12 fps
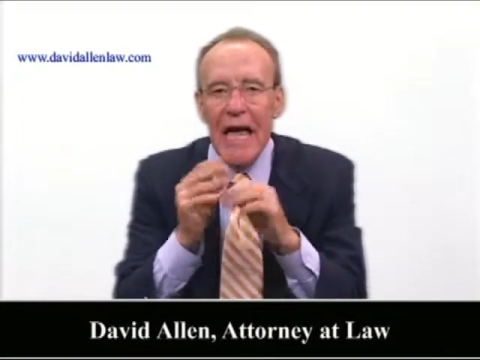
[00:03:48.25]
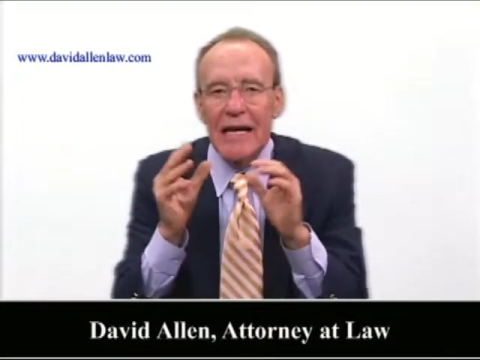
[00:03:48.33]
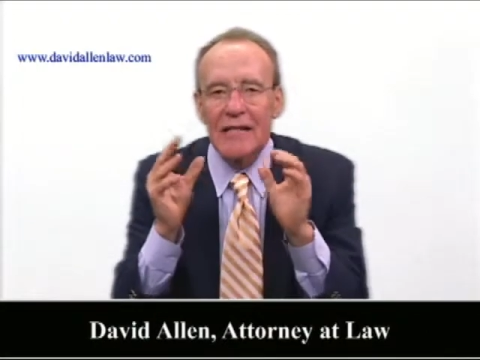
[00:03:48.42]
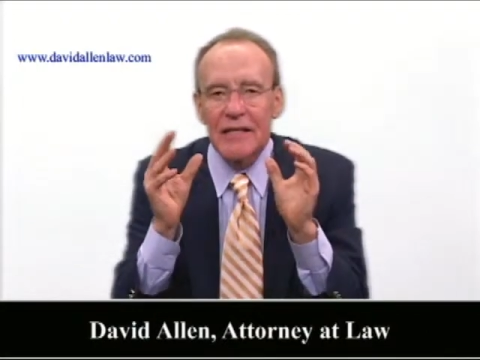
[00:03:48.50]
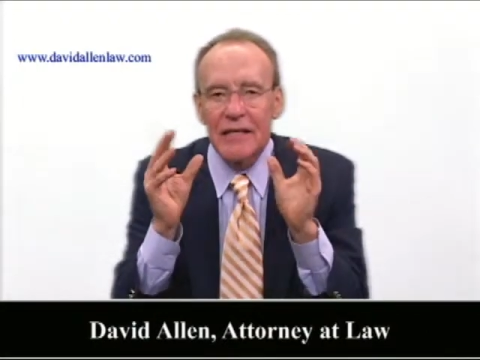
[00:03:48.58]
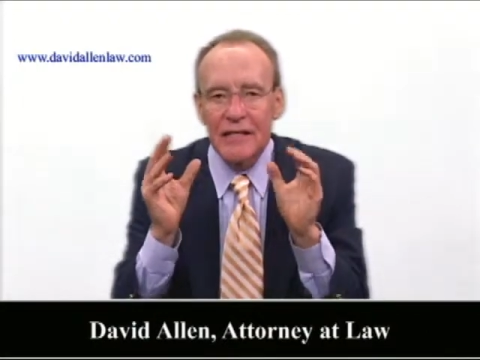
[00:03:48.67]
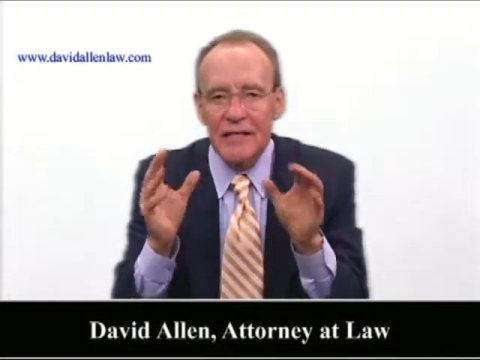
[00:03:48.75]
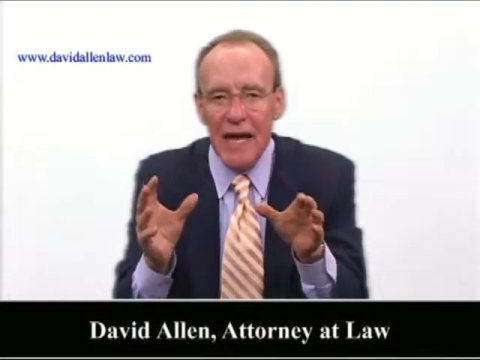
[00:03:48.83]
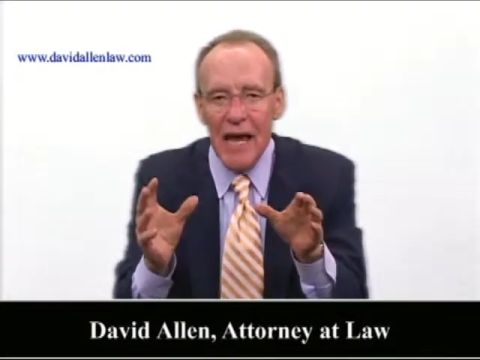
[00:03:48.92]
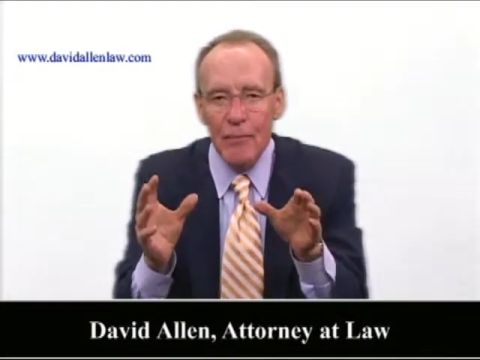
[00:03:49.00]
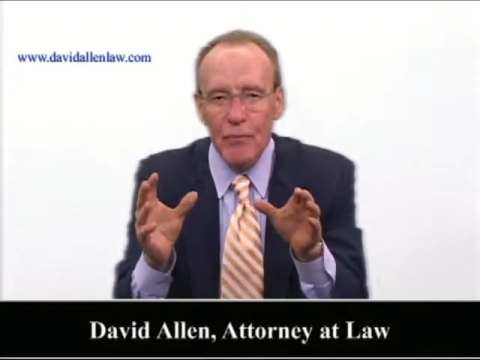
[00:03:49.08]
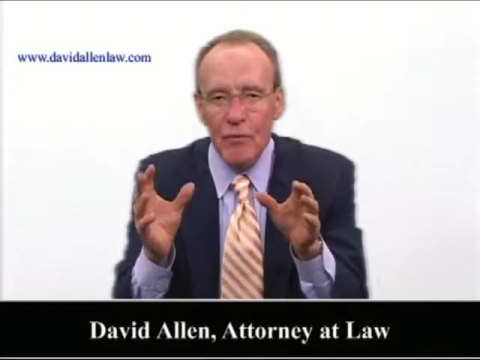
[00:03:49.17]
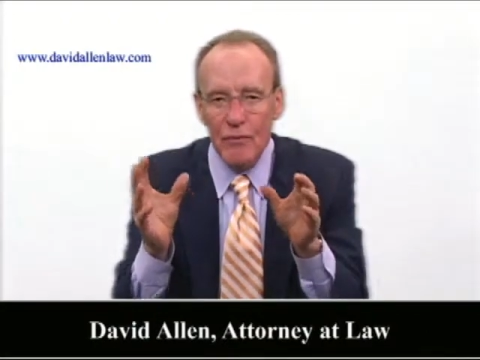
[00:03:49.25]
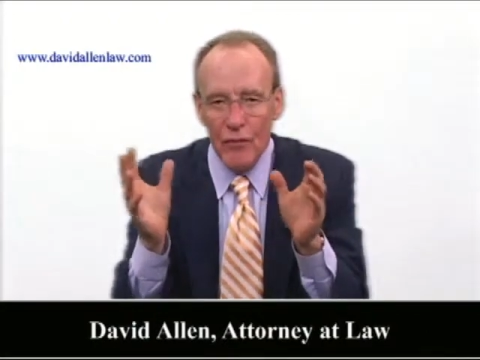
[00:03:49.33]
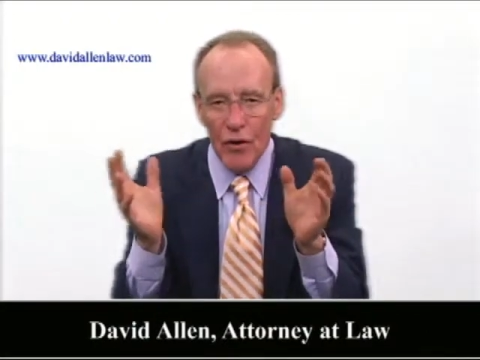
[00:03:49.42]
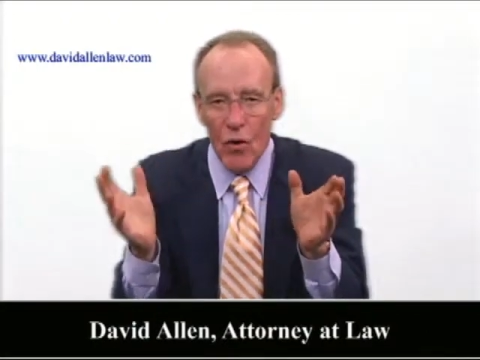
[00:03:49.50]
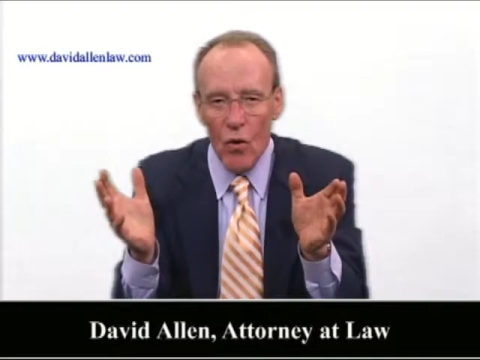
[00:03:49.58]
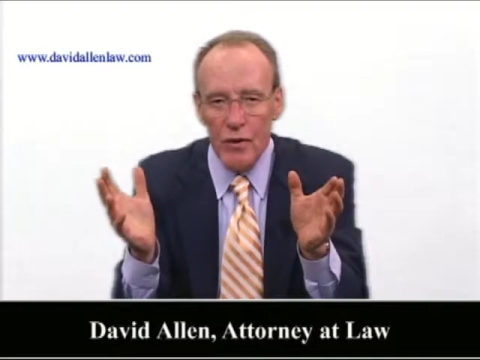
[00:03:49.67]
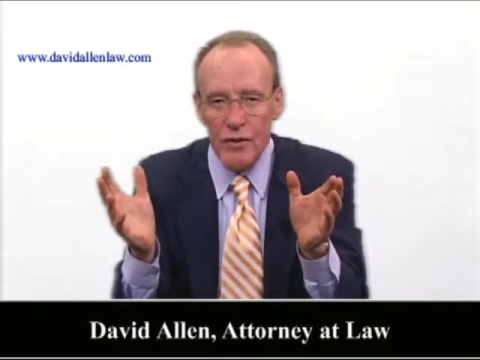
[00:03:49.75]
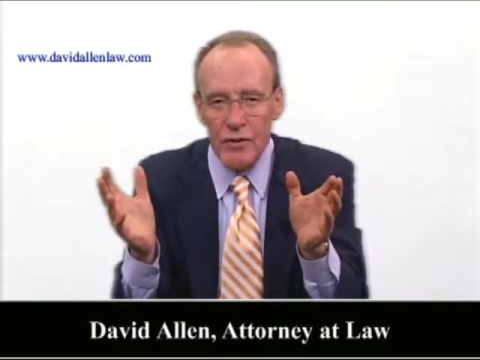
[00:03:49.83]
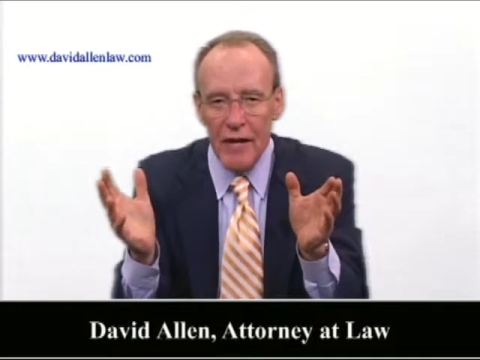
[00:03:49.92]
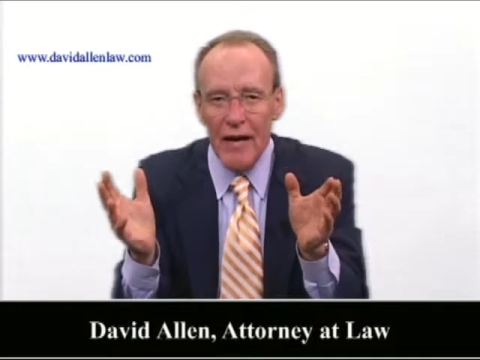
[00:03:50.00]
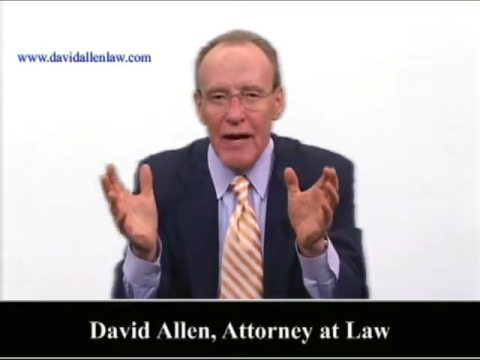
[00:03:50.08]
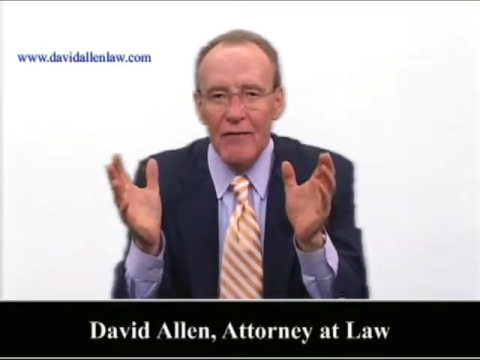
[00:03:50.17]
It's an example, the courts
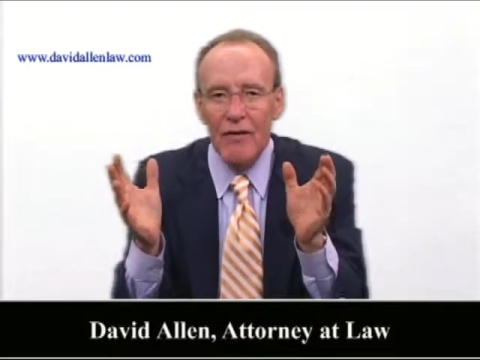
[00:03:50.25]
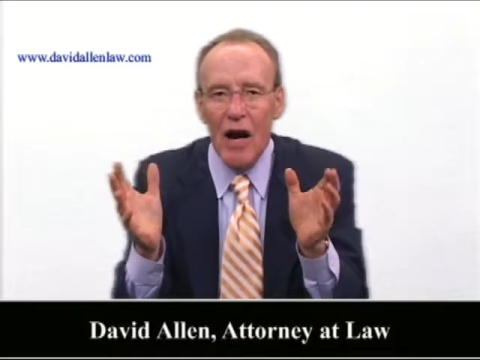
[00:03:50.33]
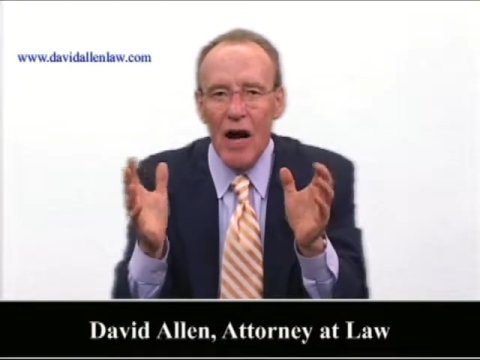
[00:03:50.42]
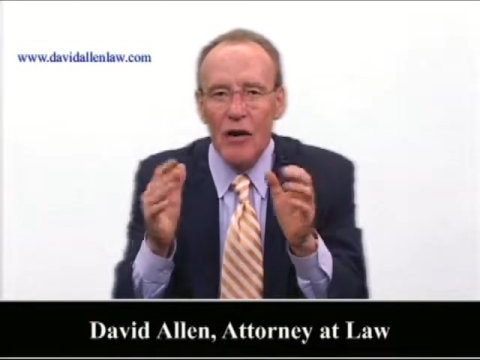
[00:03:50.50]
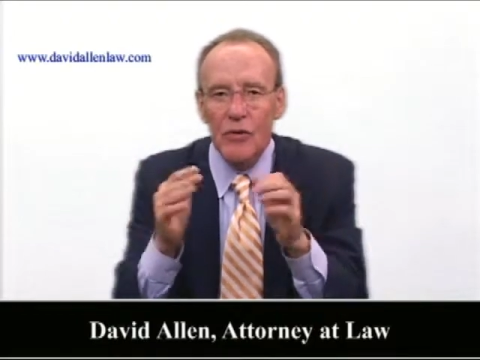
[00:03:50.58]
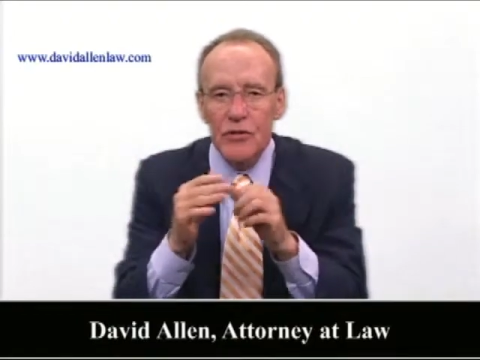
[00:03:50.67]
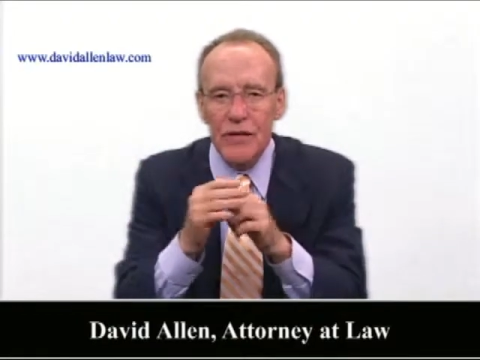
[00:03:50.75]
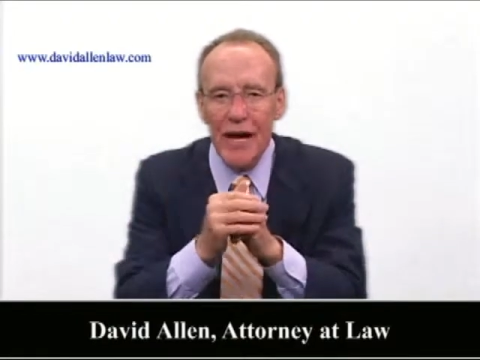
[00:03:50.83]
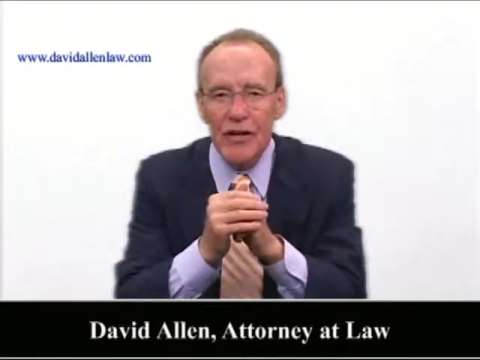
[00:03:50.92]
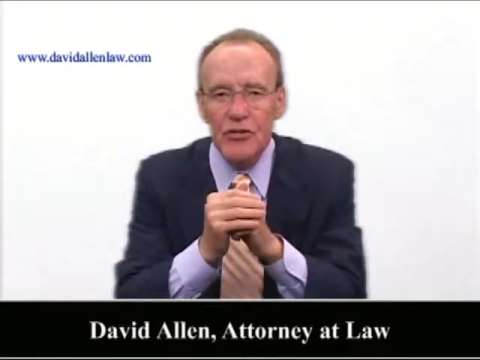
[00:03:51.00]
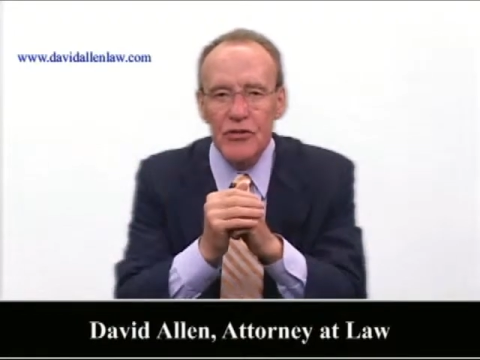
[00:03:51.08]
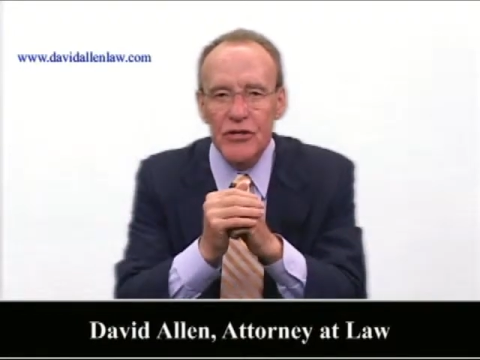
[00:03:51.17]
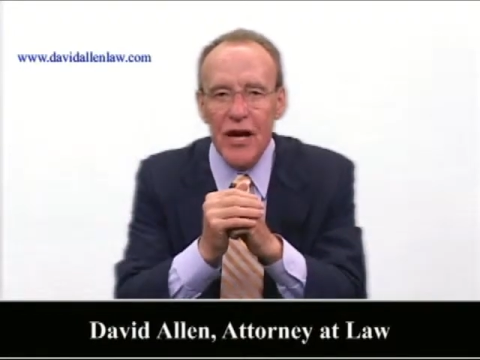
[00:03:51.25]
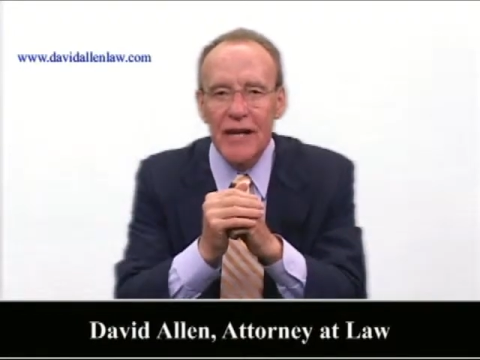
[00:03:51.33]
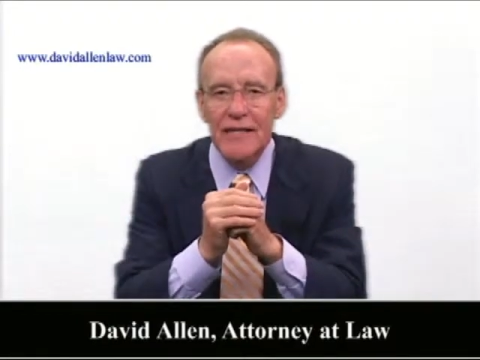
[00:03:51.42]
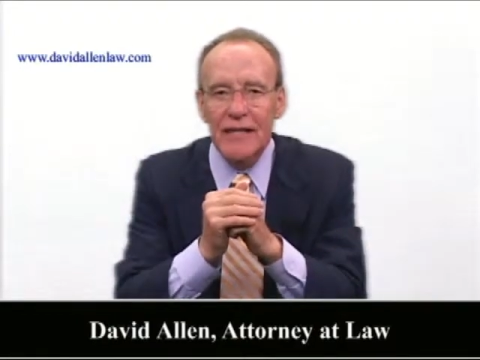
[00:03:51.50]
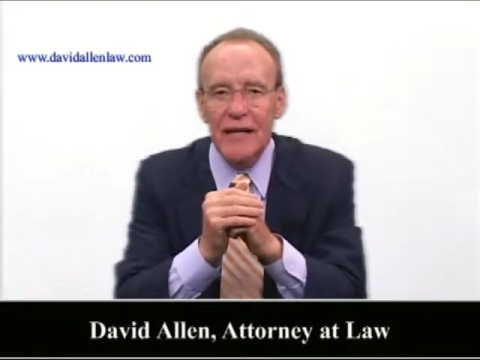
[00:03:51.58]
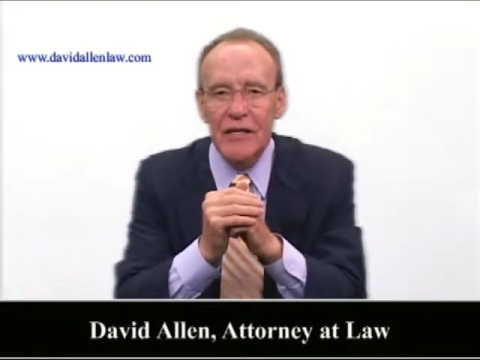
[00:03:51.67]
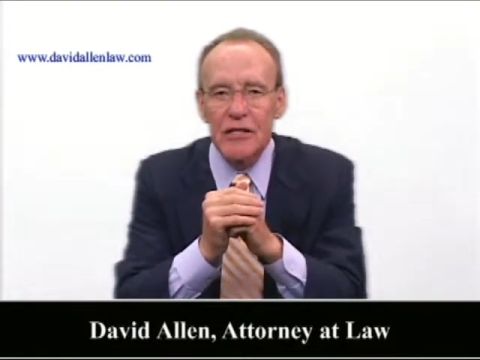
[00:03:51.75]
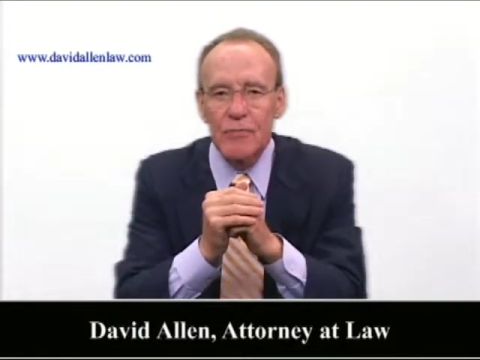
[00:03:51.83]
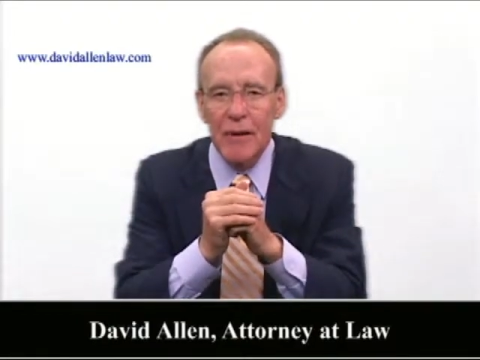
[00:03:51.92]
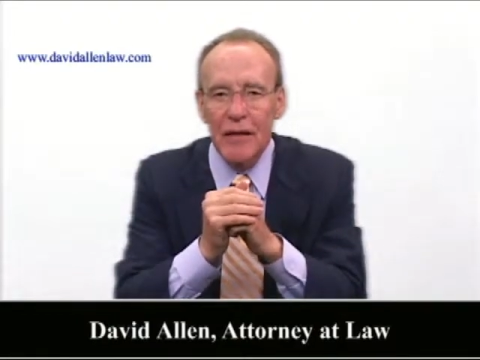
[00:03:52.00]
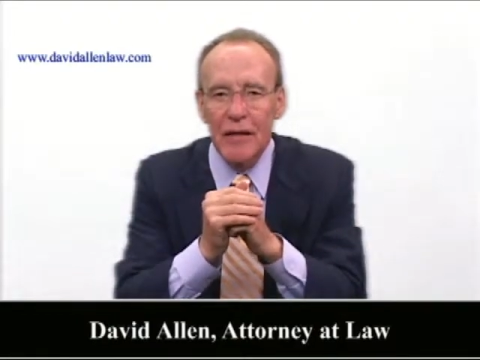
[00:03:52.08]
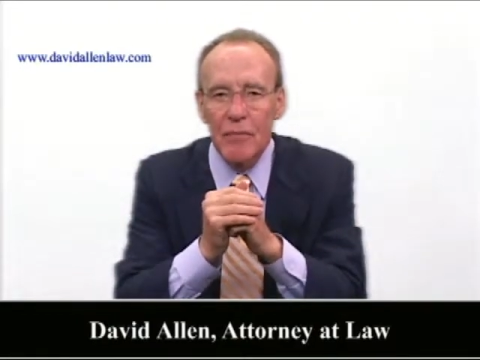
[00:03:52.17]
say, of Congress exercising its
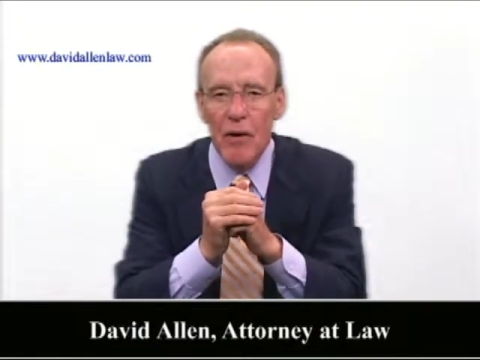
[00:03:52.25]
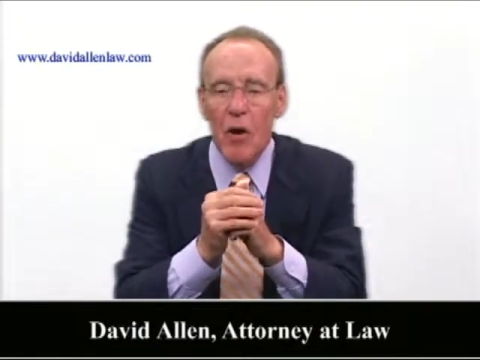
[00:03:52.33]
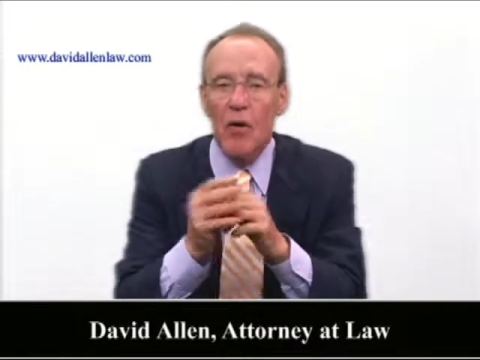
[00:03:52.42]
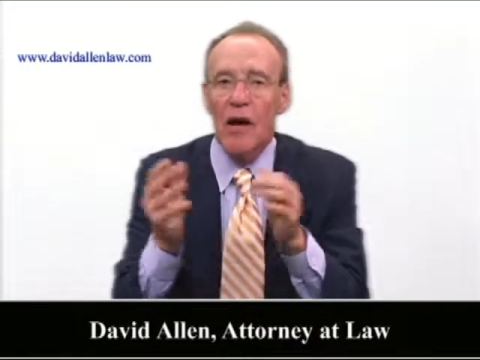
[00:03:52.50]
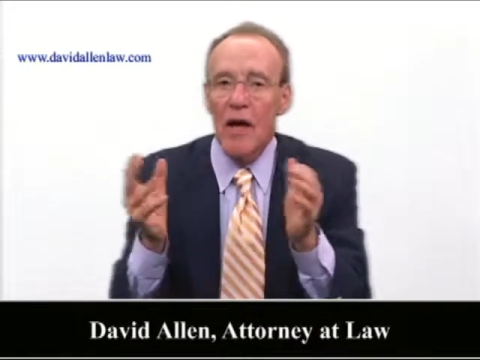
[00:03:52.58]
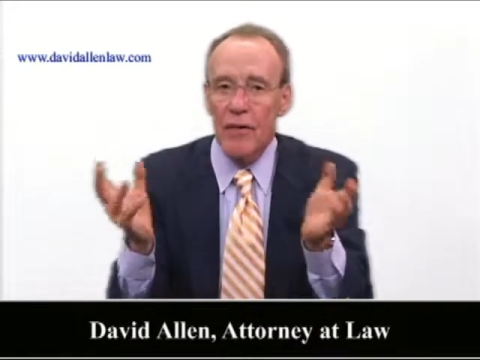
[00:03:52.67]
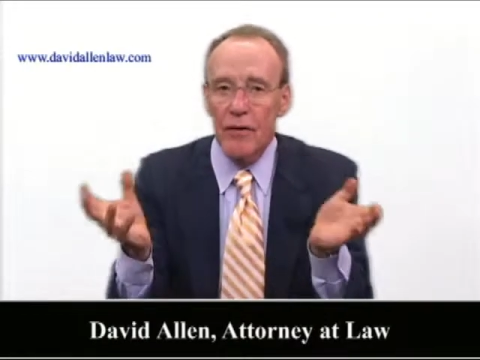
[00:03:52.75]
spending power.